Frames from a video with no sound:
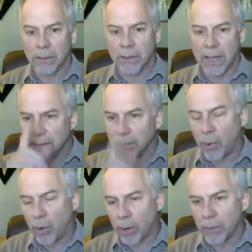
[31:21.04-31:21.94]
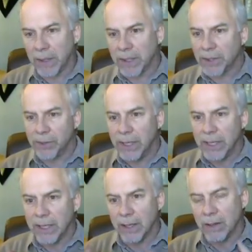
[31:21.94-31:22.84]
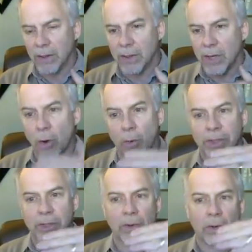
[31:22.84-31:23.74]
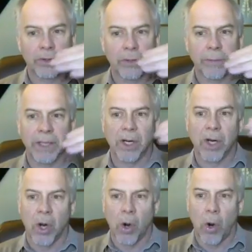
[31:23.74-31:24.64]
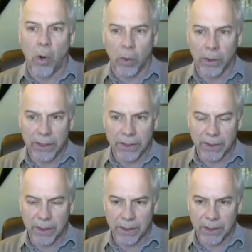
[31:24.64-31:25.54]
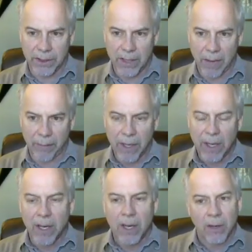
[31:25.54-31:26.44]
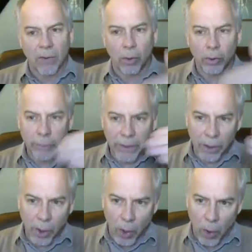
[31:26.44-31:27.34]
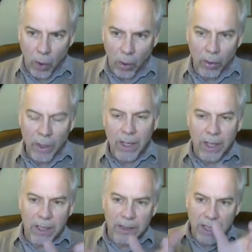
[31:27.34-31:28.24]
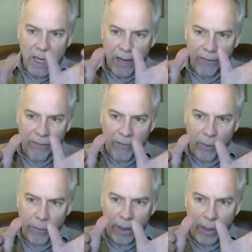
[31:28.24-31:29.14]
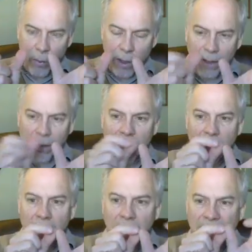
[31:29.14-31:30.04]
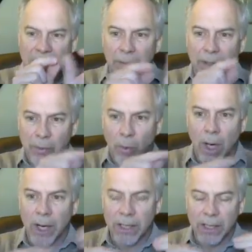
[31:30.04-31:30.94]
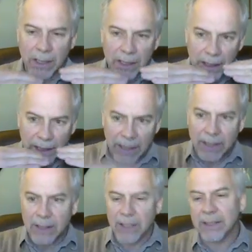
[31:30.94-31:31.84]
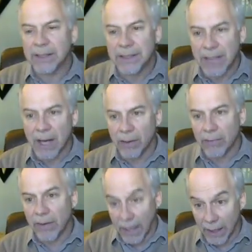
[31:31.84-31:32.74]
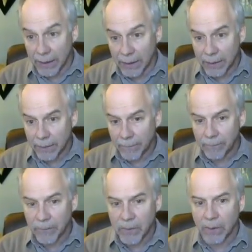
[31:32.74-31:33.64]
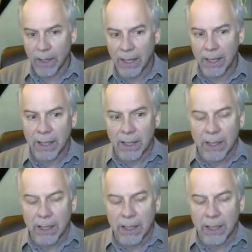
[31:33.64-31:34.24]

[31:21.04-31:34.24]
That's important because you need to know what your ultimate goal is in this step. Your ultimate goal is to have the formula with k plus 1 in it instead of n. Okay?